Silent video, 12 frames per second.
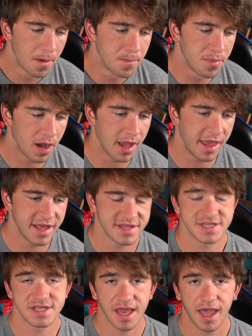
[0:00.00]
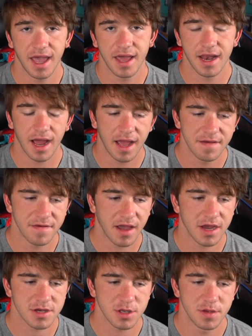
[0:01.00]
But instead, I've
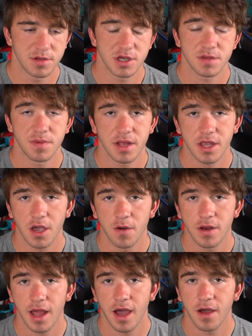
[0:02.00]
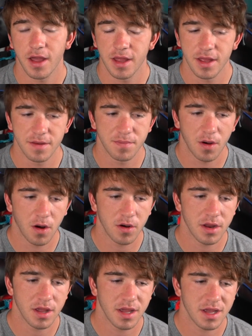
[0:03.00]
actually just been going out and
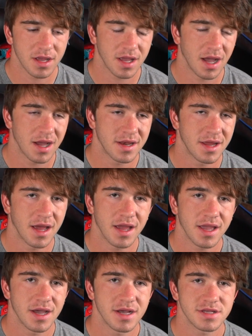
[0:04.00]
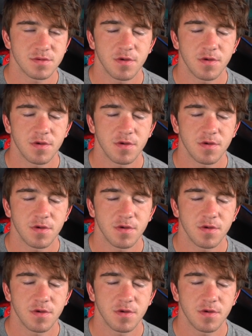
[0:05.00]
partying, kinda, I guess.